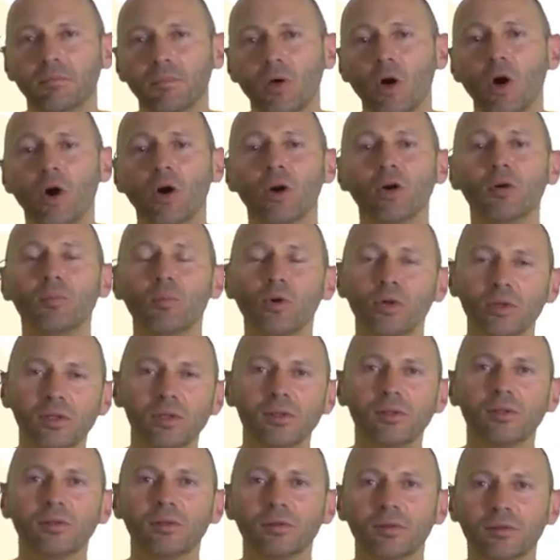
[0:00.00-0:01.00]

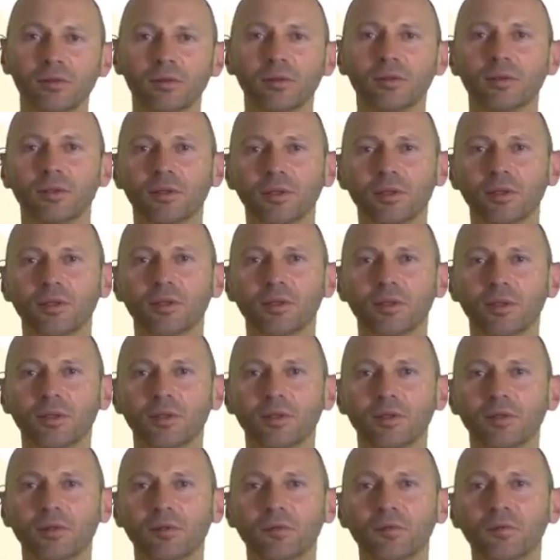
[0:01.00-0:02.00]
almost
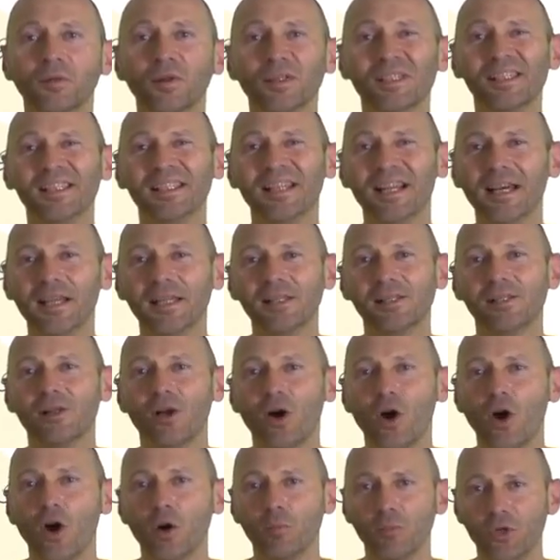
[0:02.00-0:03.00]
fossilized
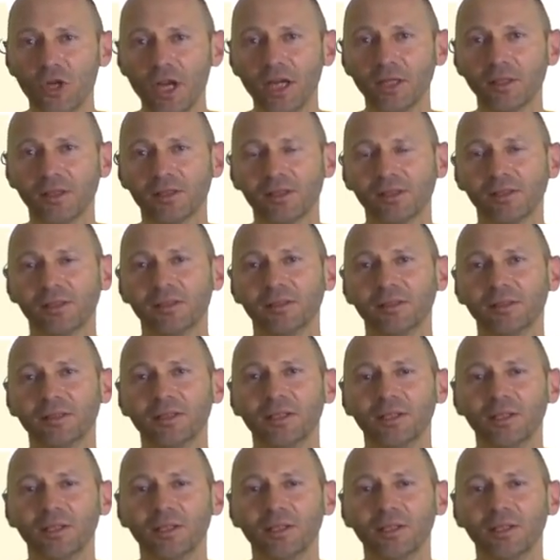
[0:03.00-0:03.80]
object,